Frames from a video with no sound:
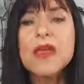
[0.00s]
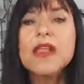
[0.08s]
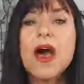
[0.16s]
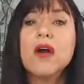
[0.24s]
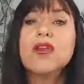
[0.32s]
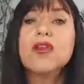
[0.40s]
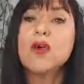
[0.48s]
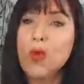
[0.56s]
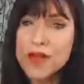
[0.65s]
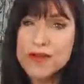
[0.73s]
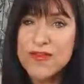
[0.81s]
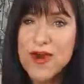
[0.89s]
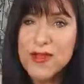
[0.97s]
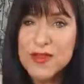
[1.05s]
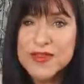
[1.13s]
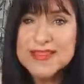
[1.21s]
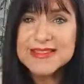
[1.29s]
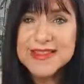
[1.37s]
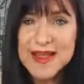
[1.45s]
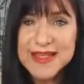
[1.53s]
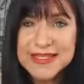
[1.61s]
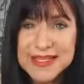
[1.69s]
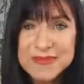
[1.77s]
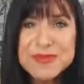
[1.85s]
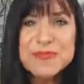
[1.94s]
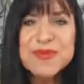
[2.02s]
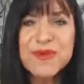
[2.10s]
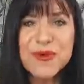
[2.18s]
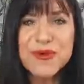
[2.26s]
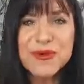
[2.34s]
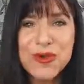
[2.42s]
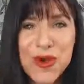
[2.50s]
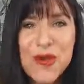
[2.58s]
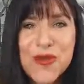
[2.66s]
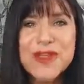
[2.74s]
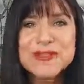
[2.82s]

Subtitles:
Now, you'll want to follow these 9 tips before you go